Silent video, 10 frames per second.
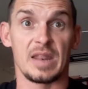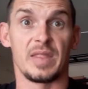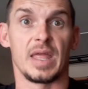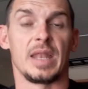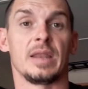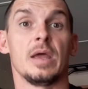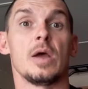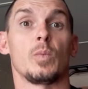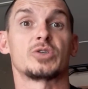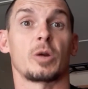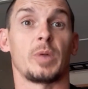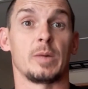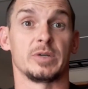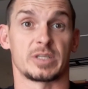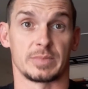and then we start playing
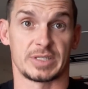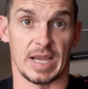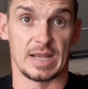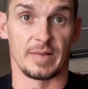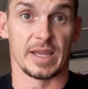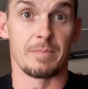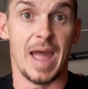with some cycling and